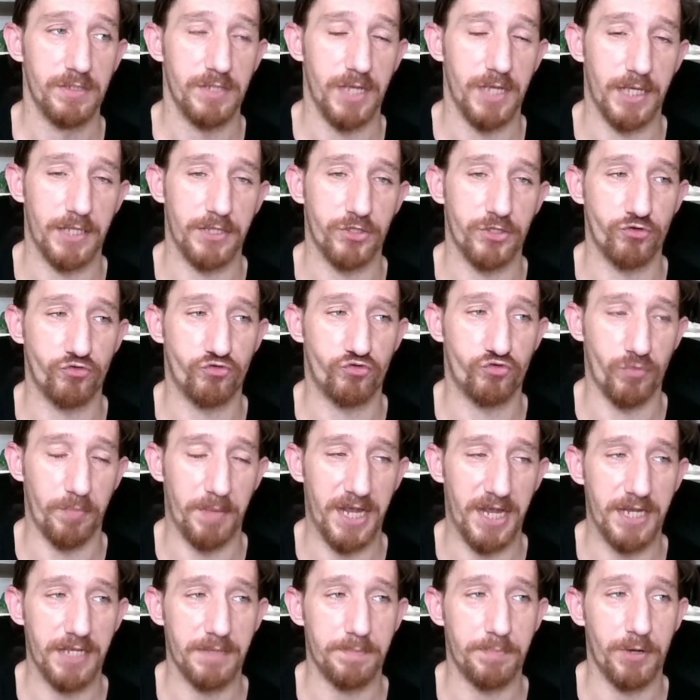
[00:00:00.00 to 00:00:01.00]
Like the
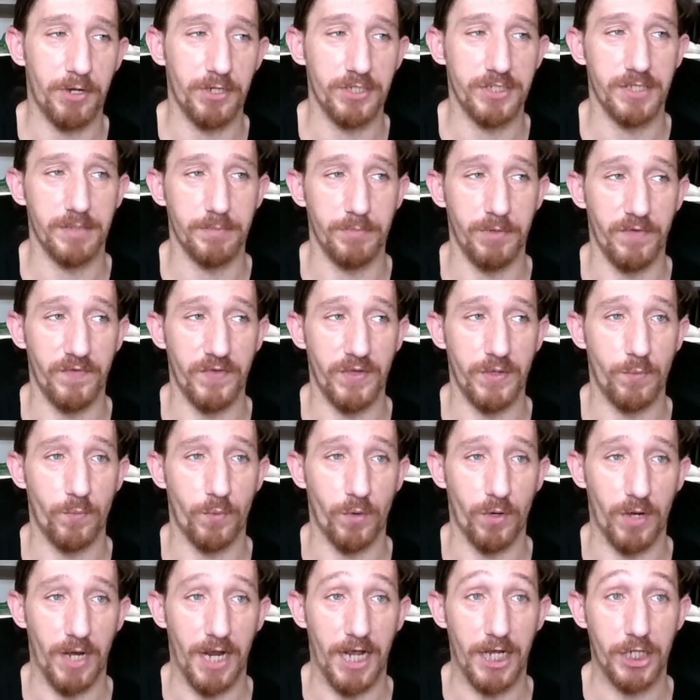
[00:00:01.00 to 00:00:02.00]
dramatic parts of the movie
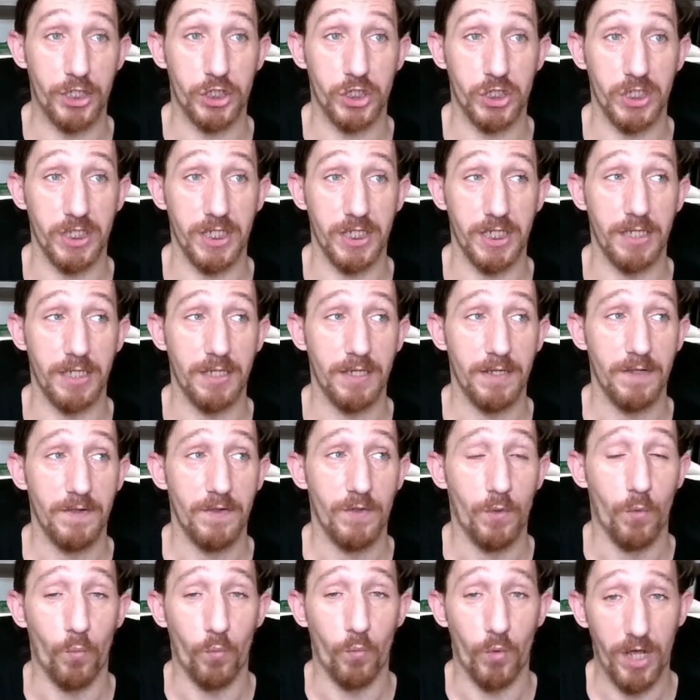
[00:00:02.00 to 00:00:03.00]
were actually
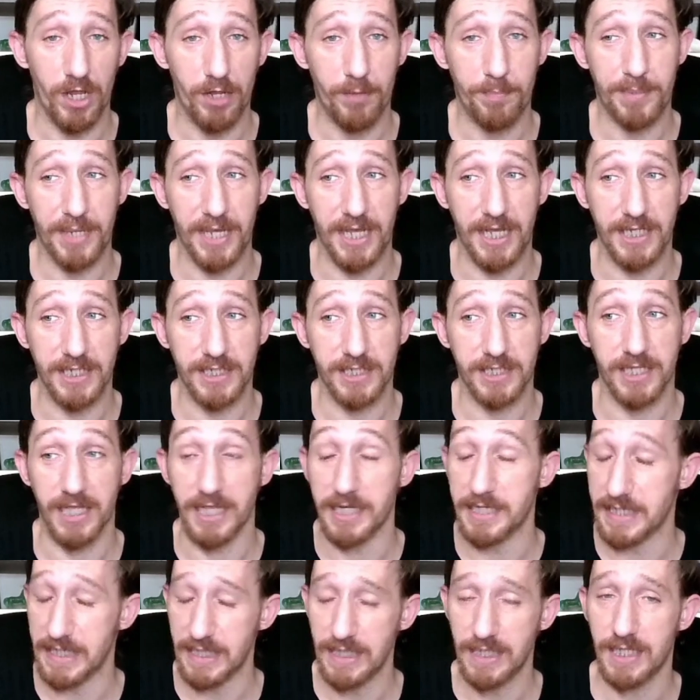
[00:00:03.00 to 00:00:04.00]
well paced,
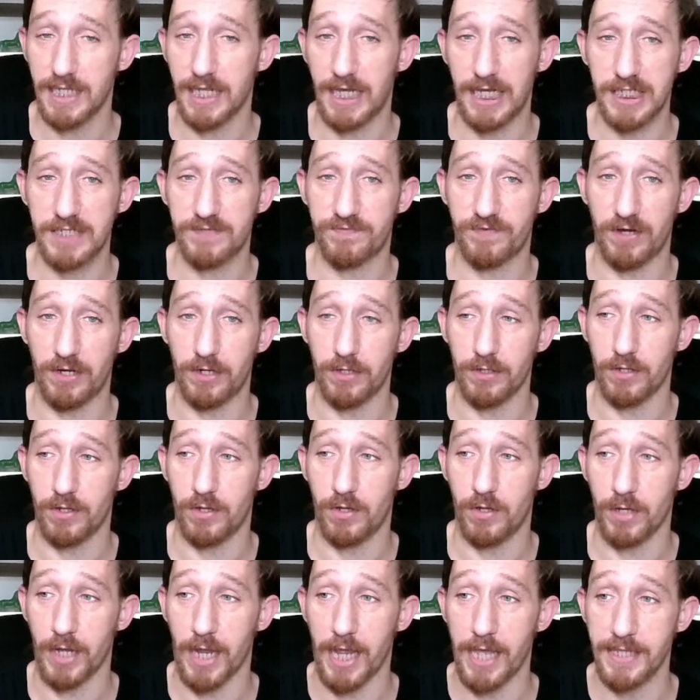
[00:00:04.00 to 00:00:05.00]
they didn't last very
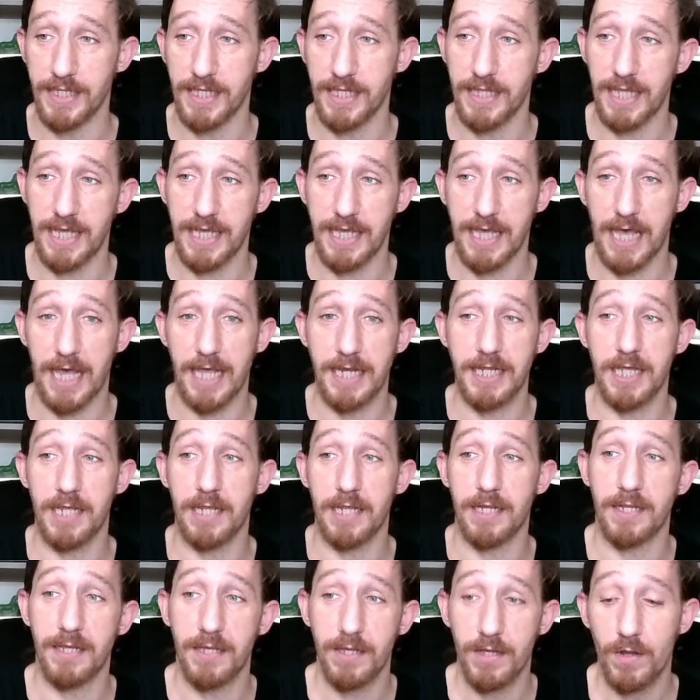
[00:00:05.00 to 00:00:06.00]
long, and then they
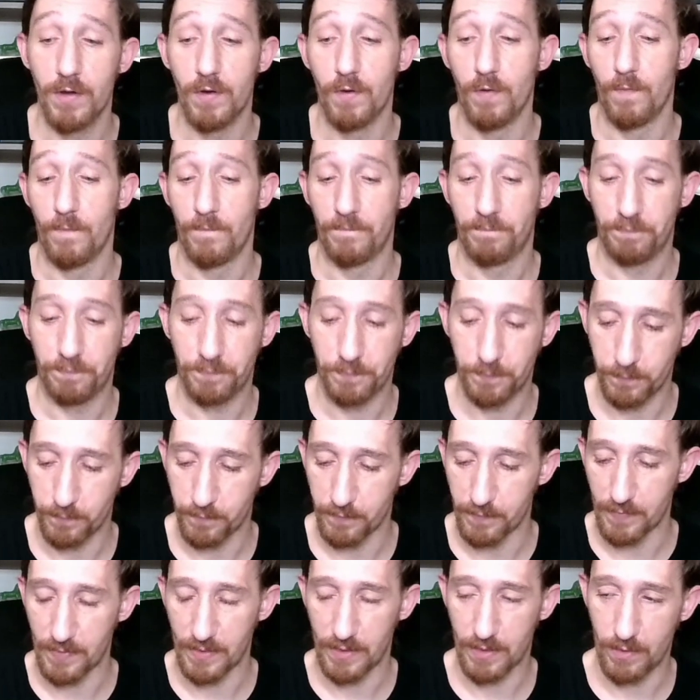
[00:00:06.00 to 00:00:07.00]
ended
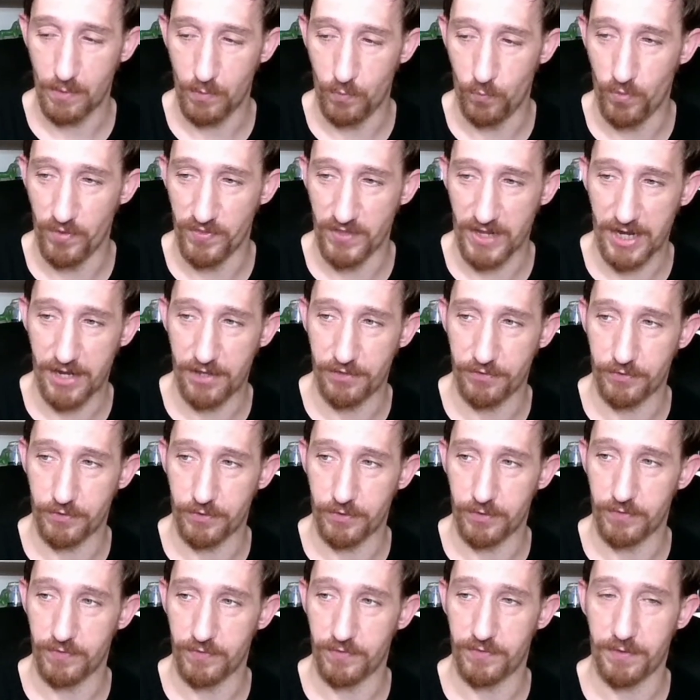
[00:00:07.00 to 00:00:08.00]
with
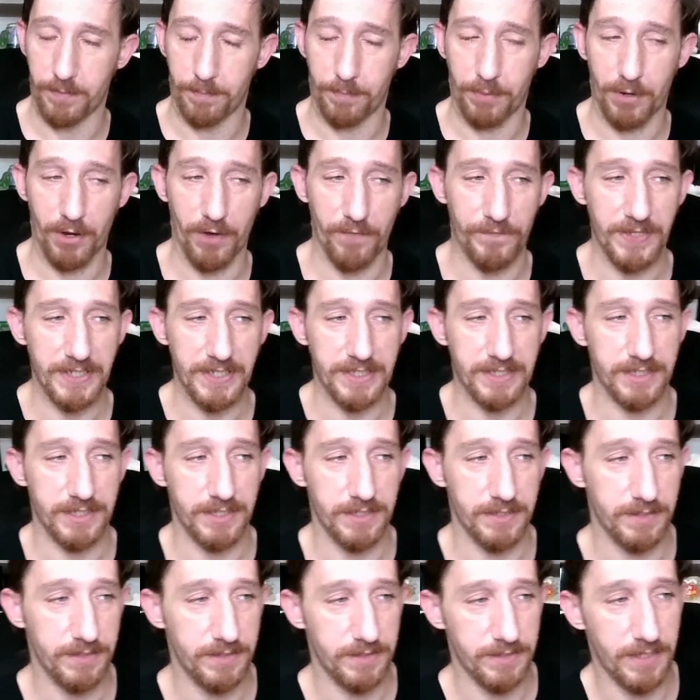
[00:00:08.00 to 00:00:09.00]
either the perfect
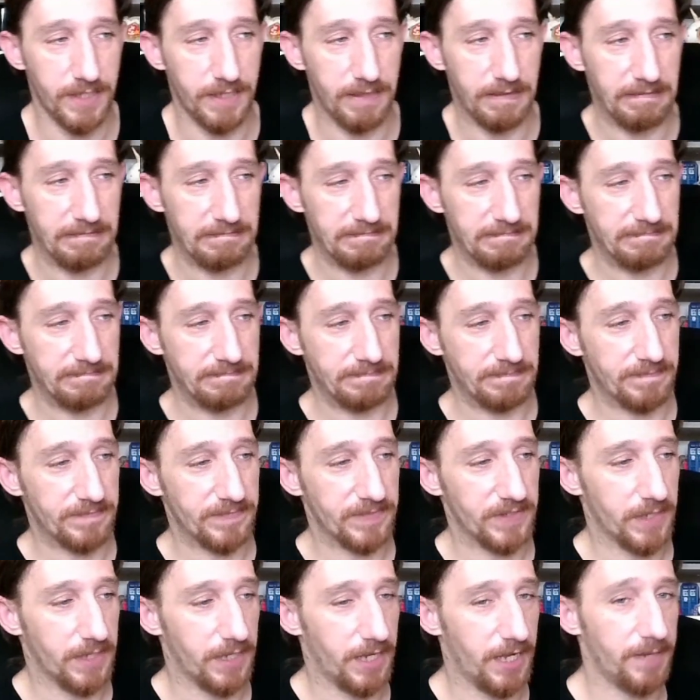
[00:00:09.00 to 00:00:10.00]

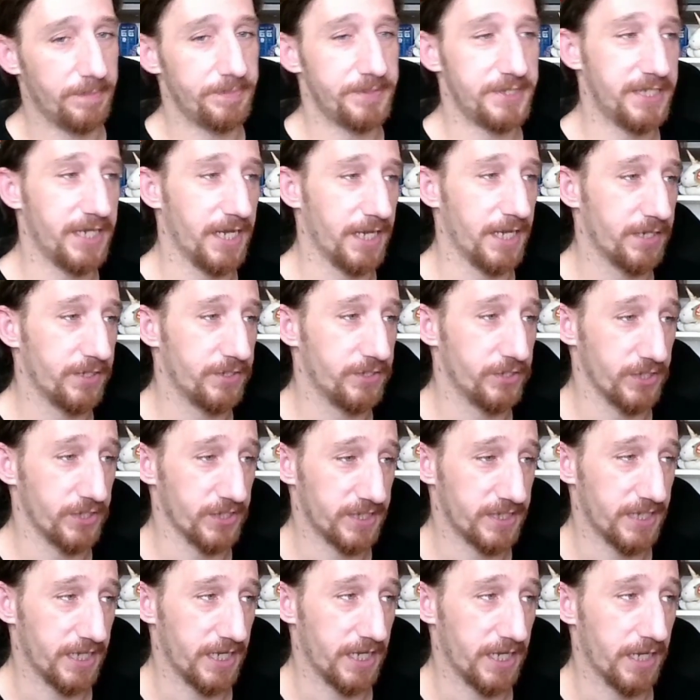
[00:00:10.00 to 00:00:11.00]
uptick to
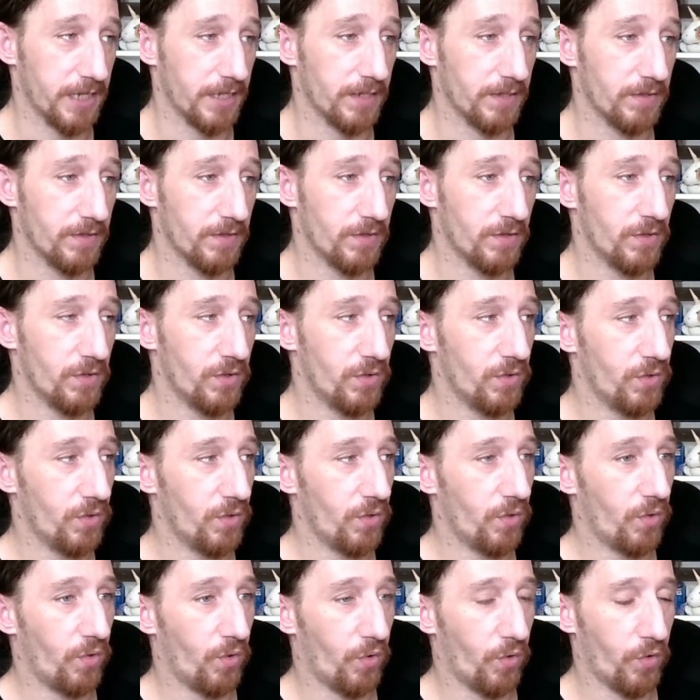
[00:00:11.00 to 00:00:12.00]
the scene
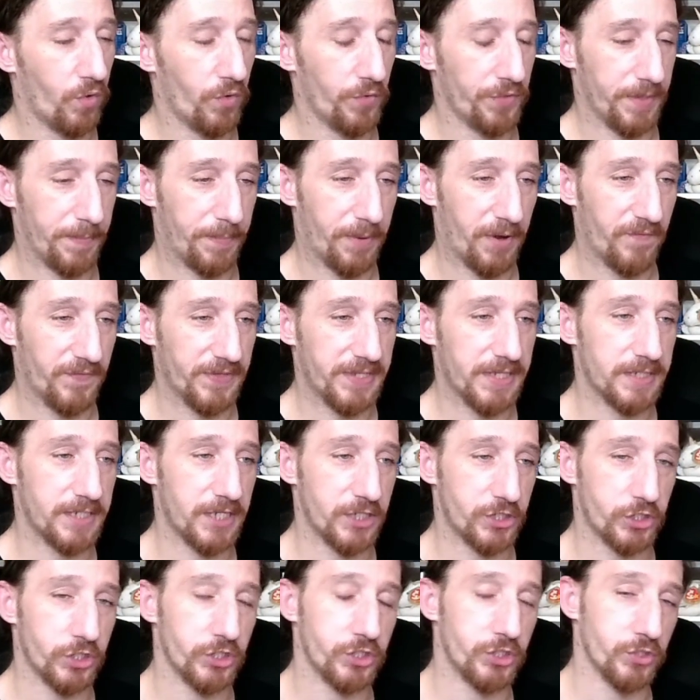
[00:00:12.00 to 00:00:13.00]
or the perfect
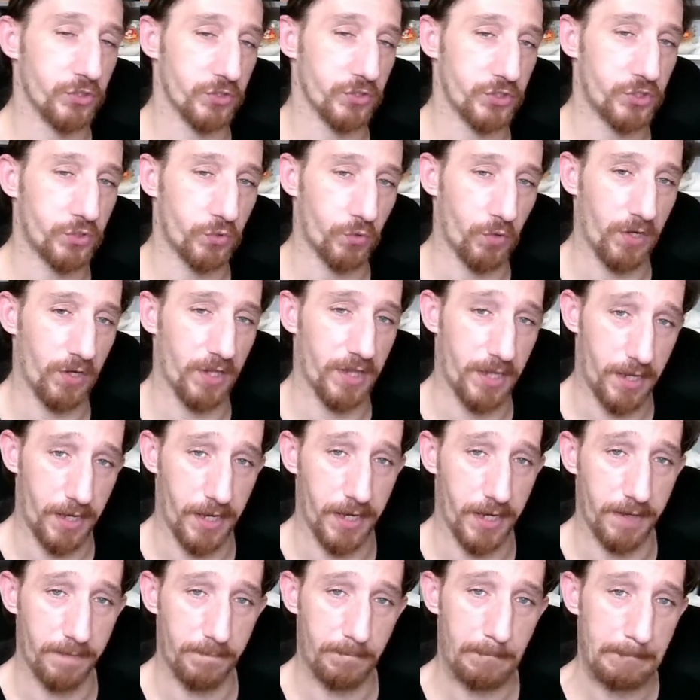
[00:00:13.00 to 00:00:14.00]
addition to the
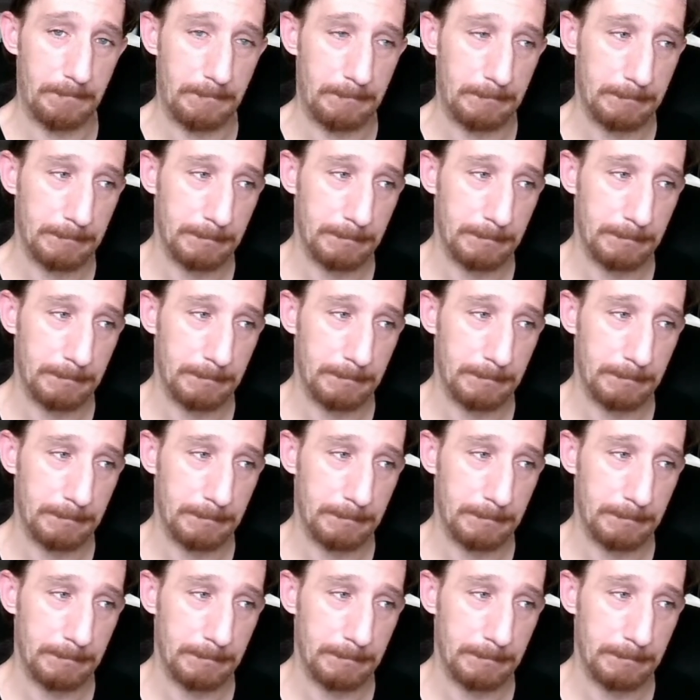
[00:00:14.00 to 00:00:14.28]
storyline.